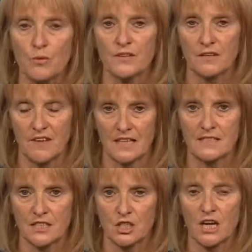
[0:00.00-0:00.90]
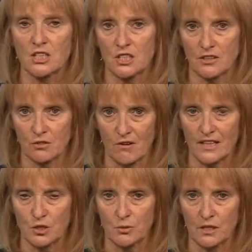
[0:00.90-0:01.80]
with advanced education at the
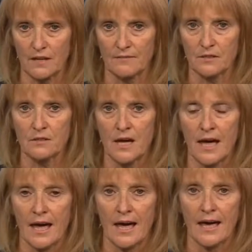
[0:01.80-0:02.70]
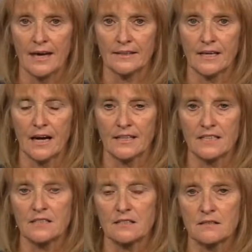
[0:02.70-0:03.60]
graduate level. And I
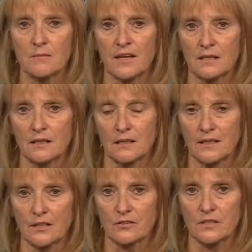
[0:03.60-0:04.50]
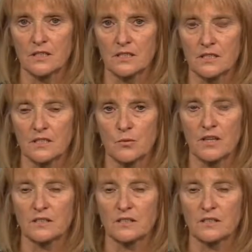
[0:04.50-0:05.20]
guess to make it clear, the easiest way